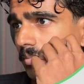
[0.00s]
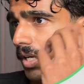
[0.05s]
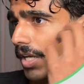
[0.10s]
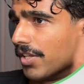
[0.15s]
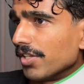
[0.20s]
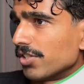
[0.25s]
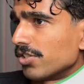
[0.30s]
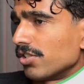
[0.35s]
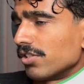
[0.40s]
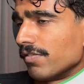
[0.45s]
but
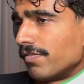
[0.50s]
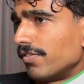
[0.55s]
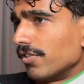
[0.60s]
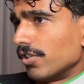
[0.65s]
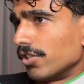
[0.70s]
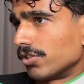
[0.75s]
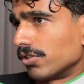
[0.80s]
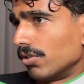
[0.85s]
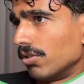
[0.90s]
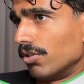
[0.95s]
this is the
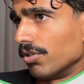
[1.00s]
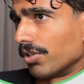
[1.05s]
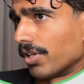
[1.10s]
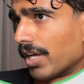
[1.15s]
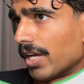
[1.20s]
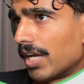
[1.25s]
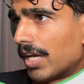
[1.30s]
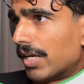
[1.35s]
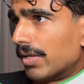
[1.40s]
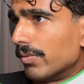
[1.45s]
first look
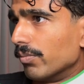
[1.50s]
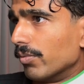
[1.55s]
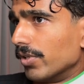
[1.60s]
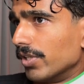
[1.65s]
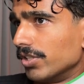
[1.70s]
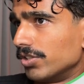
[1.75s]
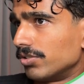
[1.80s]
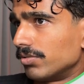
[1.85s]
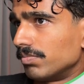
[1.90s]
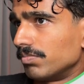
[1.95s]
at what
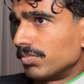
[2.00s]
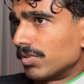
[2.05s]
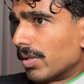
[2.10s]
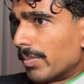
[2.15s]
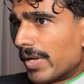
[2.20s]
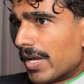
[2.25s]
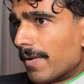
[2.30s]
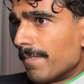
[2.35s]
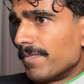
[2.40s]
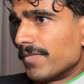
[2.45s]
it's
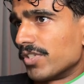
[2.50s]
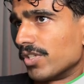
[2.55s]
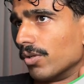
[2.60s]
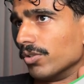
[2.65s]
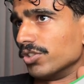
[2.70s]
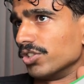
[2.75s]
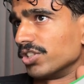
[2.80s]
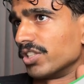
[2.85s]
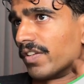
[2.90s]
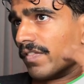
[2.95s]
come out. So
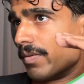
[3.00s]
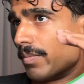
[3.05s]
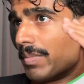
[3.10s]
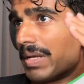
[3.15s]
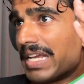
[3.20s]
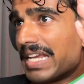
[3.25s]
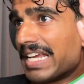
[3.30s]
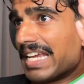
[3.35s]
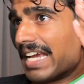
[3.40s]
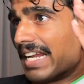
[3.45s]
it's just given
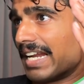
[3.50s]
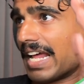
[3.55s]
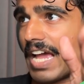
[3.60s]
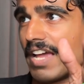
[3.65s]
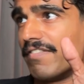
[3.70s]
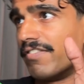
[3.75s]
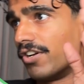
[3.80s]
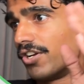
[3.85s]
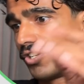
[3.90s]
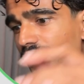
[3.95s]
me an
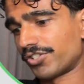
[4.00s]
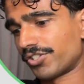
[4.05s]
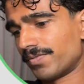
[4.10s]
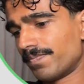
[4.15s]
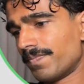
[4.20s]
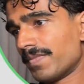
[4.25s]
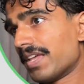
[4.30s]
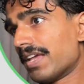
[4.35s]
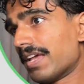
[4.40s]
A version